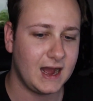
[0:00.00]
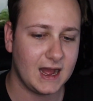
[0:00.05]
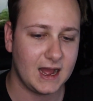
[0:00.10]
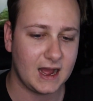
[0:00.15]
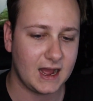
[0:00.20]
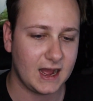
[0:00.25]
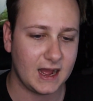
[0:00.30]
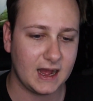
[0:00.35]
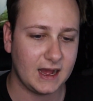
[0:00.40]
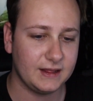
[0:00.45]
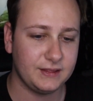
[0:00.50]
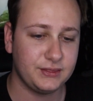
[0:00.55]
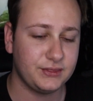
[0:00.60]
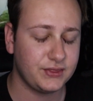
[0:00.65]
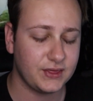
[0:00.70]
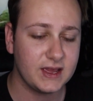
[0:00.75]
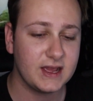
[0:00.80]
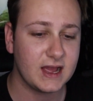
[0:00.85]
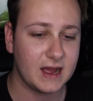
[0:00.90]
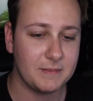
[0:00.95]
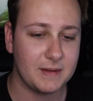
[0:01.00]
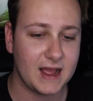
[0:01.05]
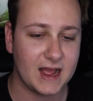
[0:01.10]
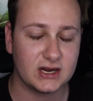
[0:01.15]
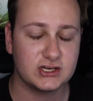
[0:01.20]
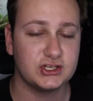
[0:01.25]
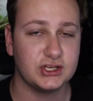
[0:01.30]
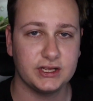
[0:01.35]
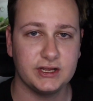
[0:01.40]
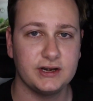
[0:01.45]
I, I think I'm
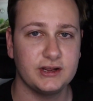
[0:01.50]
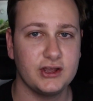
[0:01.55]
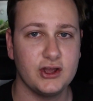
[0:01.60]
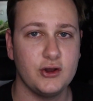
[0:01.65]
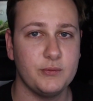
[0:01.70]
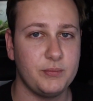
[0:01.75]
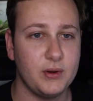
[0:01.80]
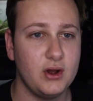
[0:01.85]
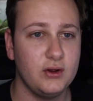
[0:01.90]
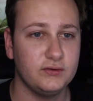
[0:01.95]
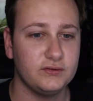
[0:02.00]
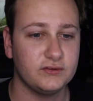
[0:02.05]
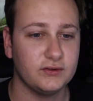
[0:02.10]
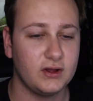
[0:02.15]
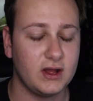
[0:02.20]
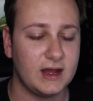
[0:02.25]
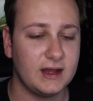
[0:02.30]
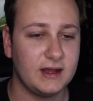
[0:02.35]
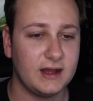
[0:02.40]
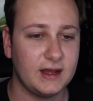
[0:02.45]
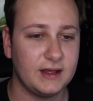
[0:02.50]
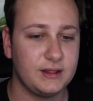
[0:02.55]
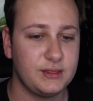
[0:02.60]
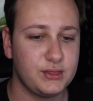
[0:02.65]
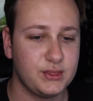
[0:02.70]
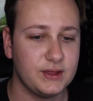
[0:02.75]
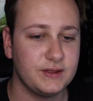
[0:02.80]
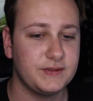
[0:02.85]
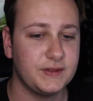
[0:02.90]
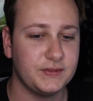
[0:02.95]
actually gonna go postal. I, I
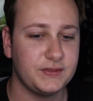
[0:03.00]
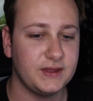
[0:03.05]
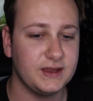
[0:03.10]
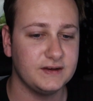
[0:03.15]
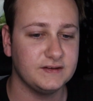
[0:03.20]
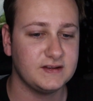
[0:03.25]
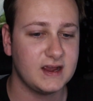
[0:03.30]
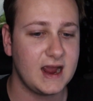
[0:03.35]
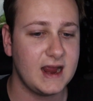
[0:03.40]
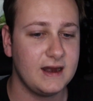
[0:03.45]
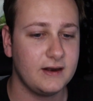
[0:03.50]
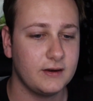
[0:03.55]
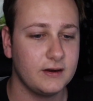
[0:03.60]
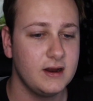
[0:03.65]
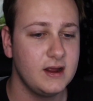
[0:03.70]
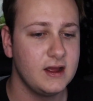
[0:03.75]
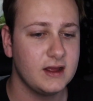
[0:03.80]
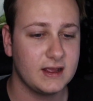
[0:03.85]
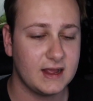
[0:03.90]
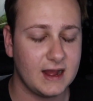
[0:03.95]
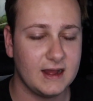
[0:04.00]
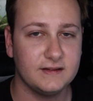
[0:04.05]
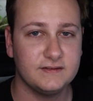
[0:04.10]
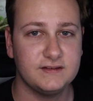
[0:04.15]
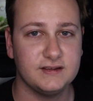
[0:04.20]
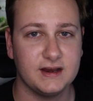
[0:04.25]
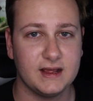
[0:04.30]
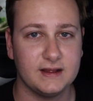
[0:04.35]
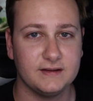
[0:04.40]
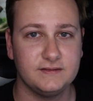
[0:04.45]
think that the entire
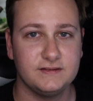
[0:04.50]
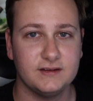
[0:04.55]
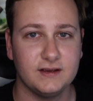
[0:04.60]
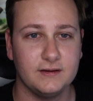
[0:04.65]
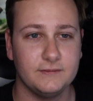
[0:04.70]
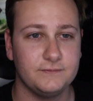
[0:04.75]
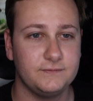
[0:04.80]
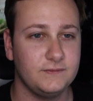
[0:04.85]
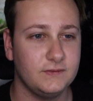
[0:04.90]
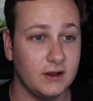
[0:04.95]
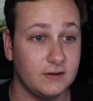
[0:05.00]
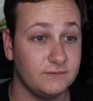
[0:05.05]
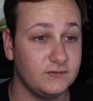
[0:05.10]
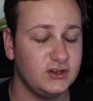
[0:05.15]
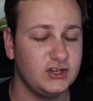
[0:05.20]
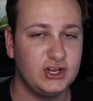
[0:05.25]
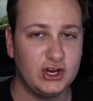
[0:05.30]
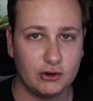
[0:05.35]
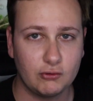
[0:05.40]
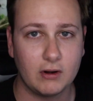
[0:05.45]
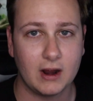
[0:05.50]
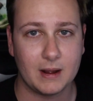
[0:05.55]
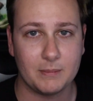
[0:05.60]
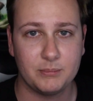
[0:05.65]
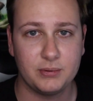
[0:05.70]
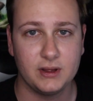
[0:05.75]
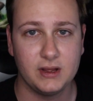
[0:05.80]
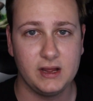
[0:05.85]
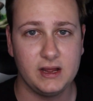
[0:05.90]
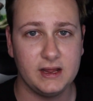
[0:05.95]
continent of, of
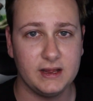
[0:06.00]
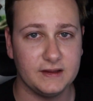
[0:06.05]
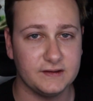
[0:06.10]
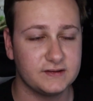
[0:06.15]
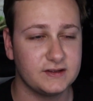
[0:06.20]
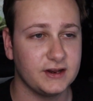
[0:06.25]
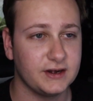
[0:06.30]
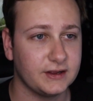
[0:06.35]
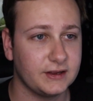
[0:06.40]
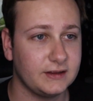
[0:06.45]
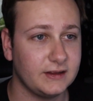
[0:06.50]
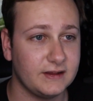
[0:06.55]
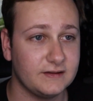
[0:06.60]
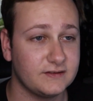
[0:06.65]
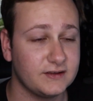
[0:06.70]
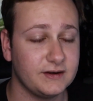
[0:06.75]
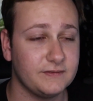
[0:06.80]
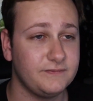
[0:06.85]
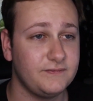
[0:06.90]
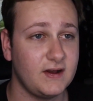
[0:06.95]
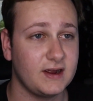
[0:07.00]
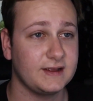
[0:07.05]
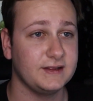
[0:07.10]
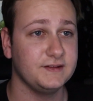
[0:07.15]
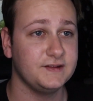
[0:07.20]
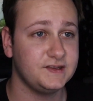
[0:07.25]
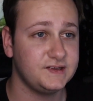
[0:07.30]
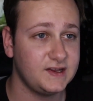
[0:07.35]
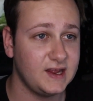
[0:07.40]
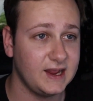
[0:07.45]
Europe is gonna is gonna
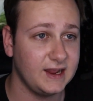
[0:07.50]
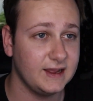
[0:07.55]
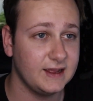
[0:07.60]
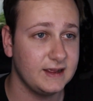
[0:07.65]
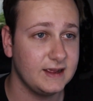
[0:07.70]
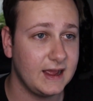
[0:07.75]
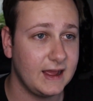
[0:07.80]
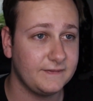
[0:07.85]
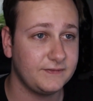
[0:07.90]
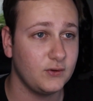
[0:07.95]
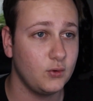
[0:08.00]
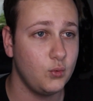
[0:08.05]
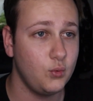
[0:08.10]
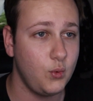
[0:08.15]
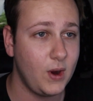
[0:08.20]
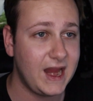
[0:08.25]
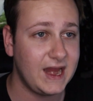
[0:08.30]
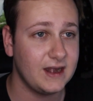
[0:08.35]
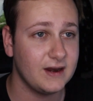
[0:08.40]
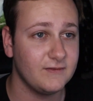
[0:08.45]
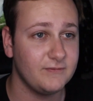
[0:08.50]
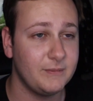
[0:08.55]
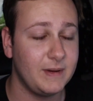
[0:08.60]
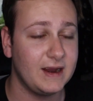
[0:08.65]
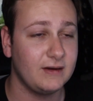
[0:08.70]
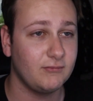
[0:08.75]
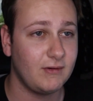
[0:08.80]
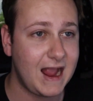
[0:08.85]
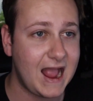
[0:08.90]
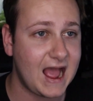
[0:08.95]
fucking sink at the weight of
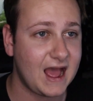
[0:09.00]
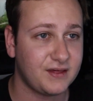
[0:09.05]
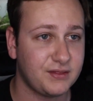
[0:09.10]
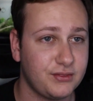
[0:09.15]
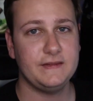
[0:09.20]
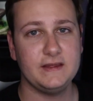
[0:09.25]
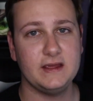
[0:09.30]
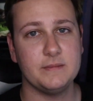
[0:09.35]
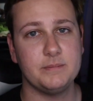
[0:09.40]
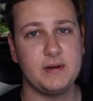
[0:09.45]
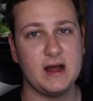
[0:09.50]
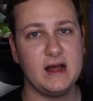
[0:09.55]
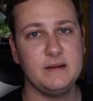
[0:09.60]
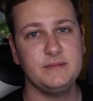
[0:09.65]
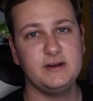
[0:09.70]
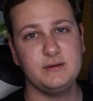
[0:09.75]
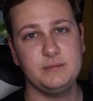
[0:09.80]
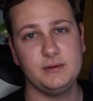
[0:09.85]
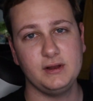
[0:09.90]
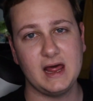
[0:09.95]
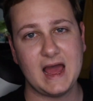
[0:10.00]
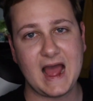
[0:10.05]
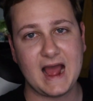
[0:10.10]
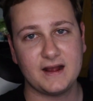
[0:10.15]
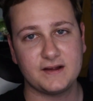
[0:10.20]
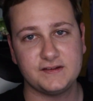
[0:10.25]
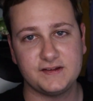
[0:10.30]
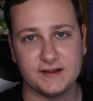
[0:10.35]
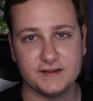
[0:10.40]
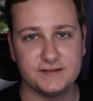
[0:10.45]
my wrath. And the abominable
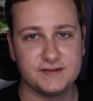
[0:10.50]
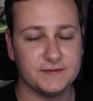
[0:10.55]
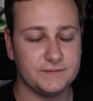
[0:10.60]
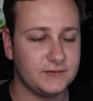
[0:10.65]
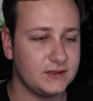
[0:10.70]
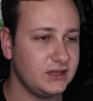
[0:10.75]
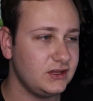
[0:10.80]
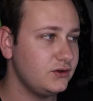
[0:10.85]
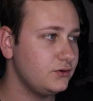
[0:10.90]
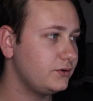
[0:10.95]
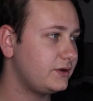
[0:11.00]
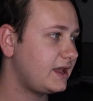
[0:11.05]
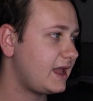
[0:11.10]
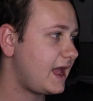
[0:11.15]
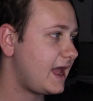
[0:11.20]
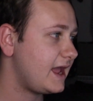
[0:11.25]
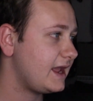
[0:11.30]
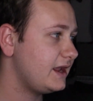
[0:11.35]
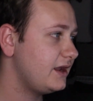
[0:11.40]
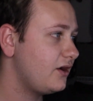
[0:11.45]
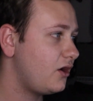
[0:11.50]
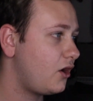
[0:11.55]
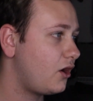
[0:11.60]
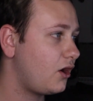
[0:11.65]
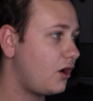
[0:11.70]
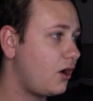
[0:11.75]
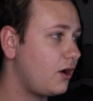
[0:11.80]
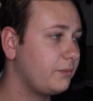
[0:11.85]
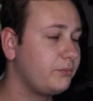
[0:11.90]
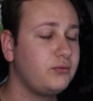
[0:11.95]
accents of the UK
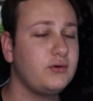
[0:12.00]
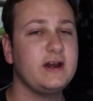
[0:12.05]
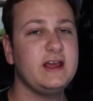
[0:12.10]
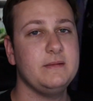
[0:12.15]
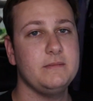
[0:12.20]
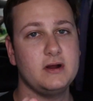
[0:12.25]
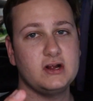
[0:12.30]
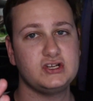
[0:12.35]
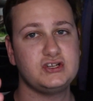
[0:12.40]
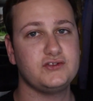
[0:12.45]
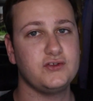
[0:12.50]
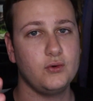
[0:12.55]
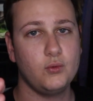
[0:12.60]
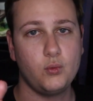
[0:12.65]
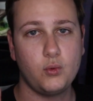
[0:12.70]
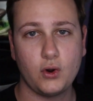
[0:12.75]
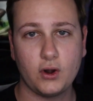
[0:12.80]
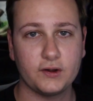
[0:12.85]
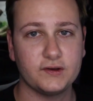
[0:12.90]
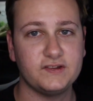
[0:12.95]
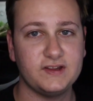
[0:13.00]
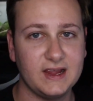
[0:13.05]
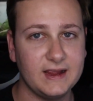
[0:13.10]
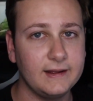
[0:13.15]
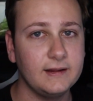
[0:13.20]
are, are pretty much the worst